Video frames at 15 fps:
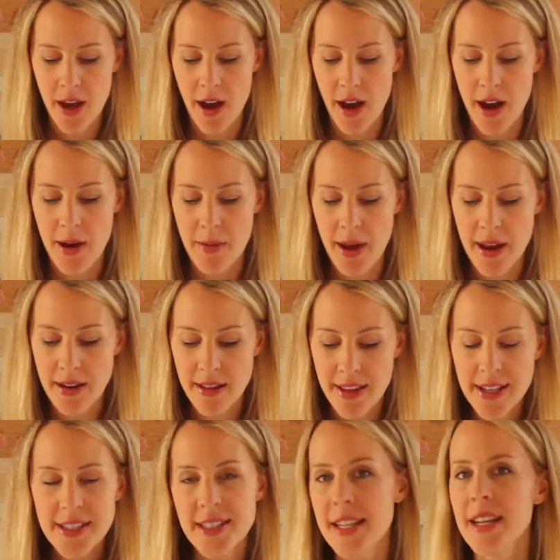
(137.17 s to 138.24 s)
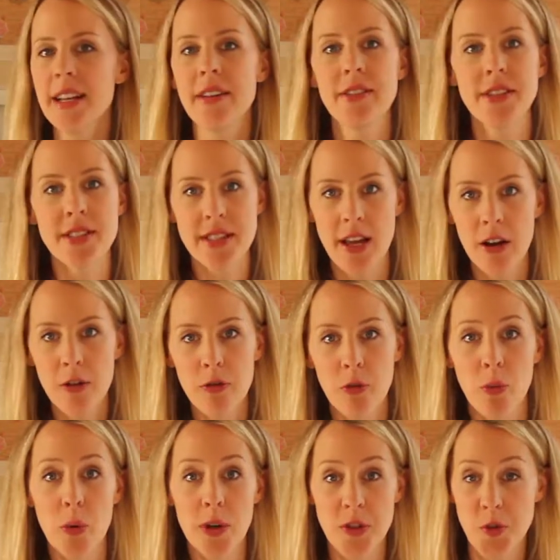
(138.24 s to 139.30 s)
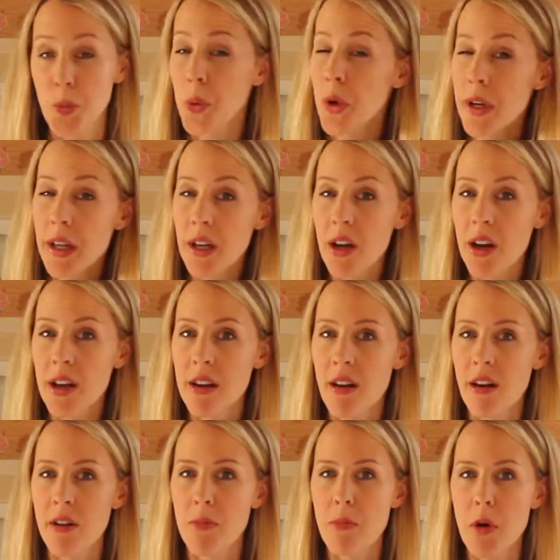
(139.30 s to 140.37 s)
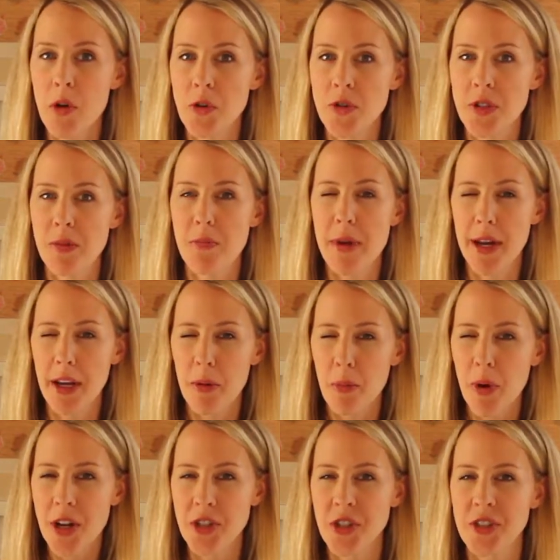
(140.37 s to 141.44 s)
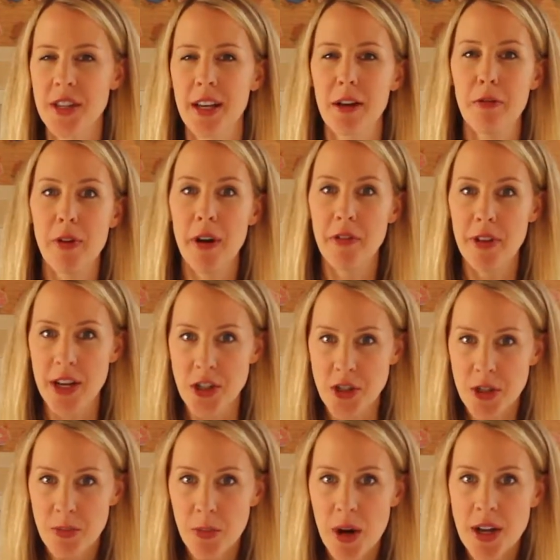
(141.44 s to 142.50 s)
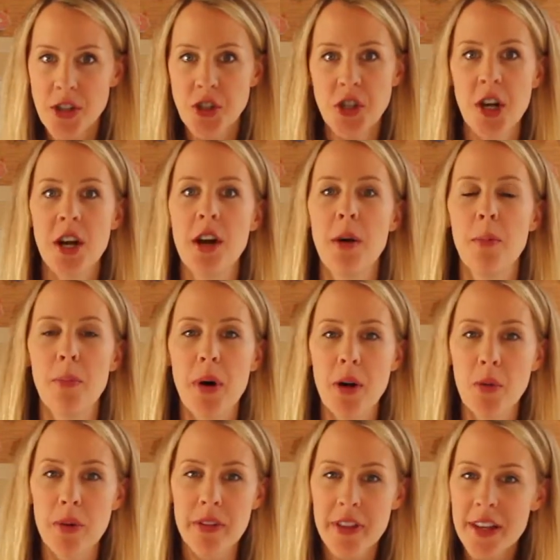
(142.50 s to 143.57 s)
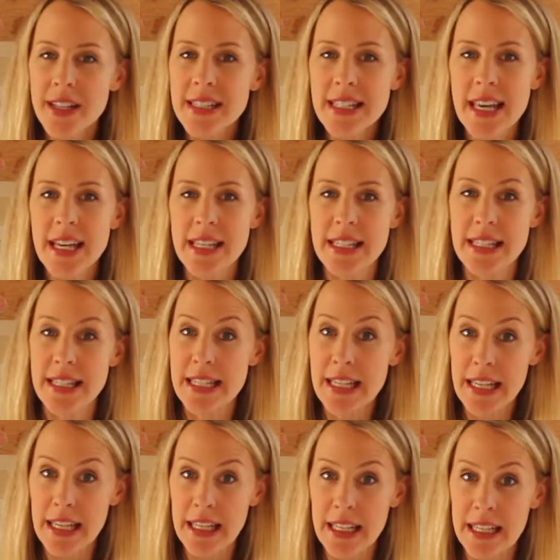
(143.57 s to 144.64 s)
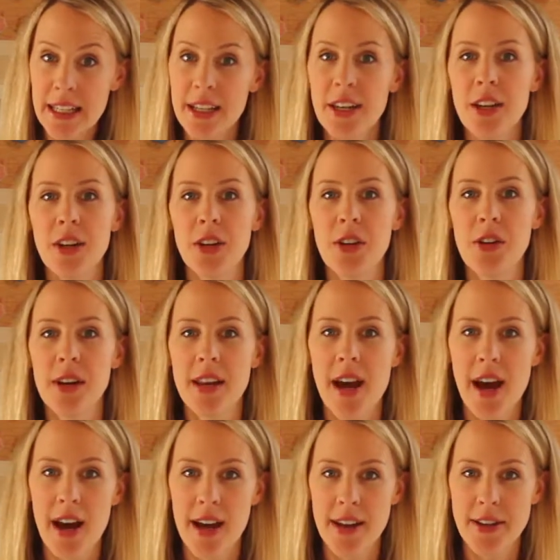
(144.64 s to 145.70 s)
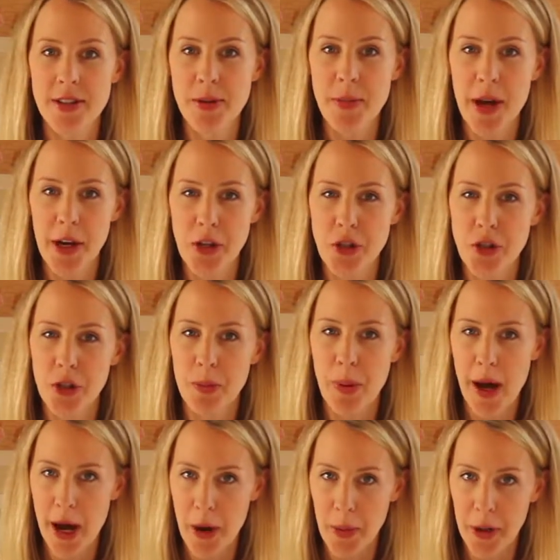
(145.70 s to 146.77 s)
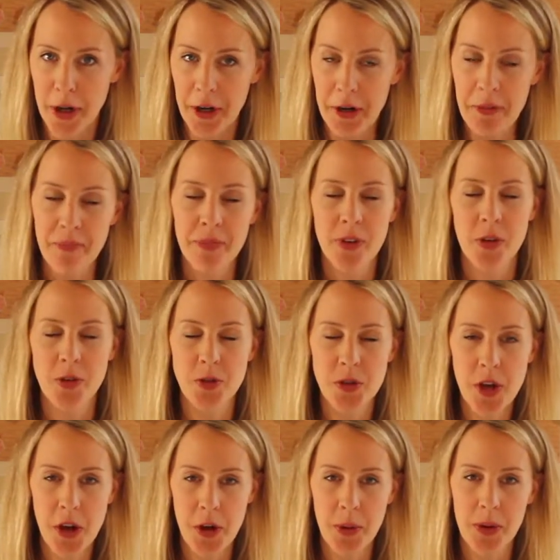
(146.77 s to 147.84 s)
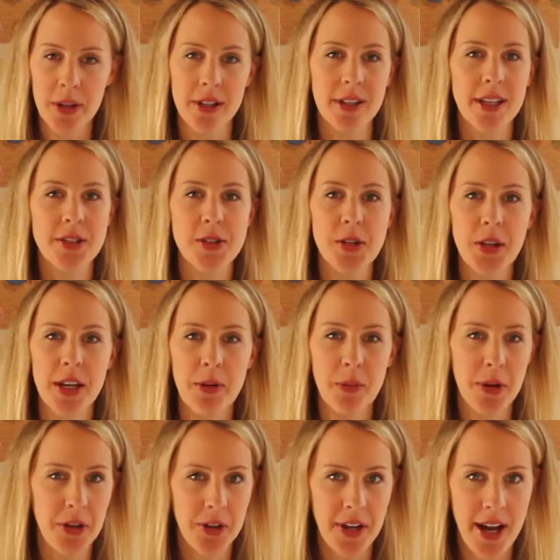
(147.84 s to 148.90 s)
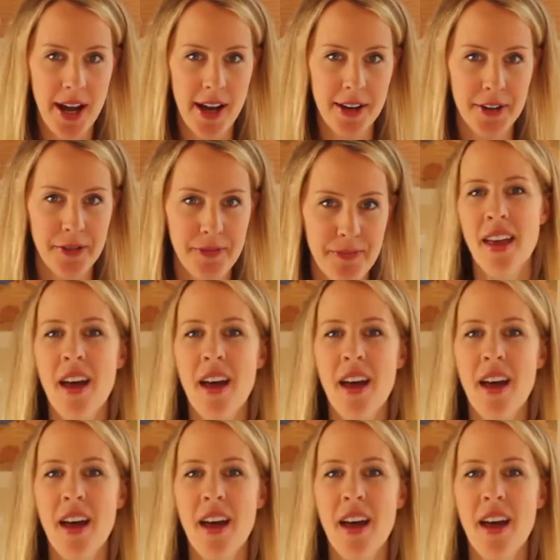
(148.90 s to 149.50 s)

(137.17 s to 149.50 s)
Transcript: And this in and of itself works pretty good on most makeup brushes, like a foundation brush. But when things get sticky, you need to add some extra power. So let's look at what you can add.